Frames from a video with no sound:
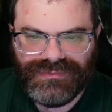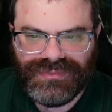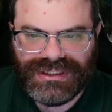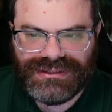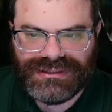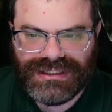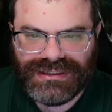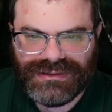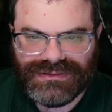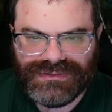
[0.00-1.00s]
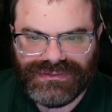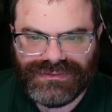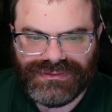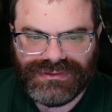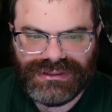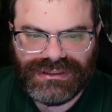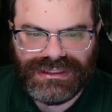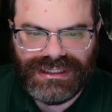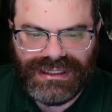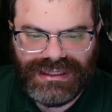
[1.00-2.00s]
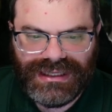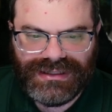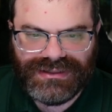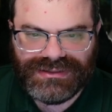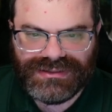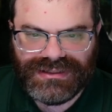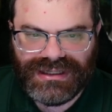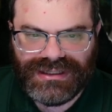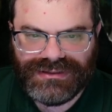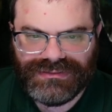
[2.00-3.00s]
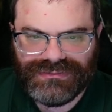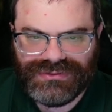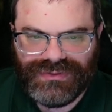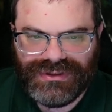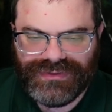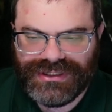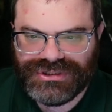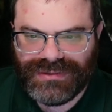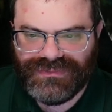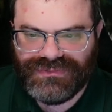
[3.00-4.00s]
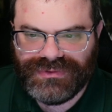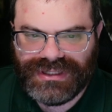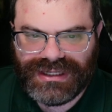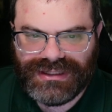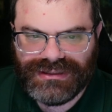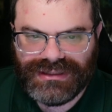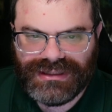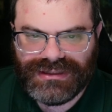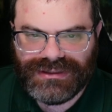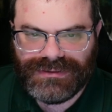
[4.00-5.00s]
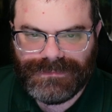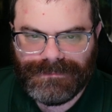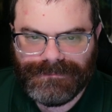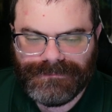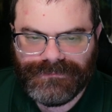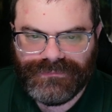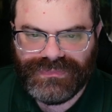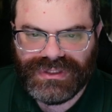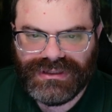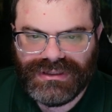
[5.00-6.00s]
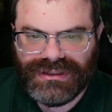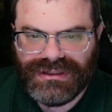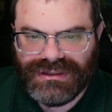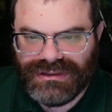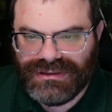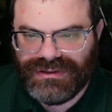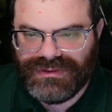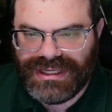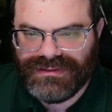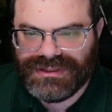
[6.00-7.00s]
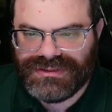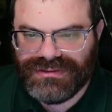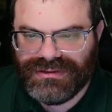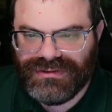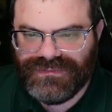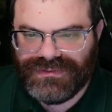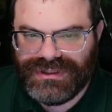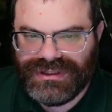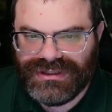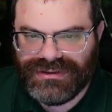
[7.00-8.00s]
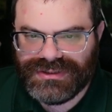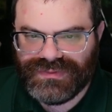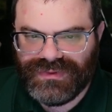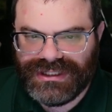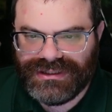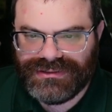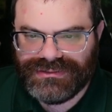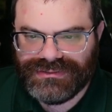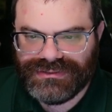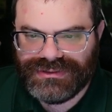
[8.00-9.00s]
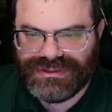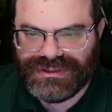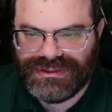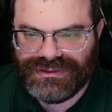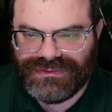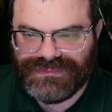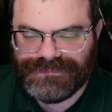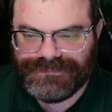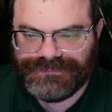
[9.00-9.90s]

But uh, again, this is not doing a great job of doing that. Um, okay, let's look over here as well. So